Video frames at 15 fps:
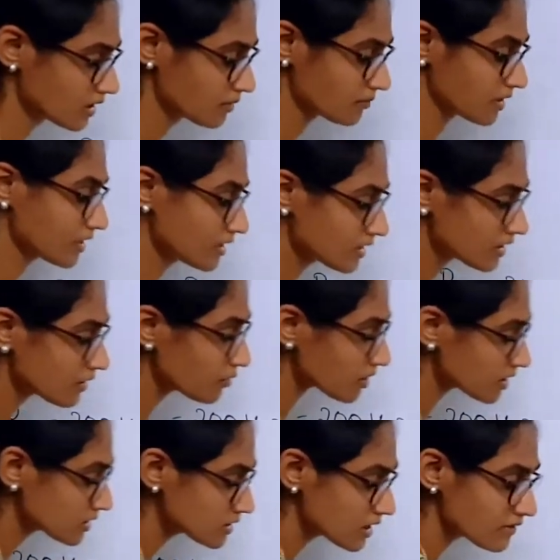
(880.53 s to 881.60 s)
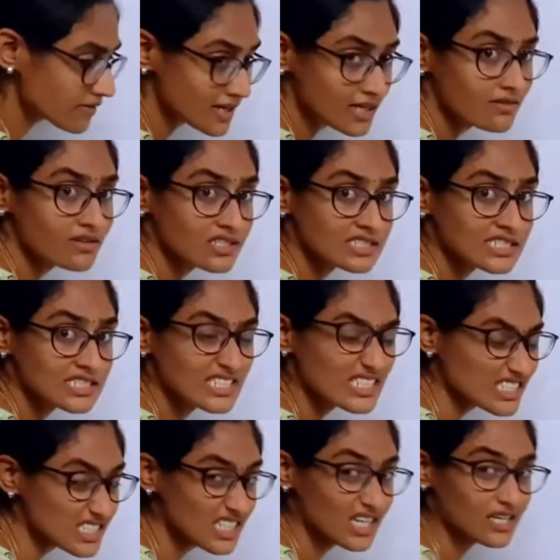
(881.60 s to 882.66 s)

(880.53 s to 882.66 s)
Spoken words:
But here what is the effective resistance?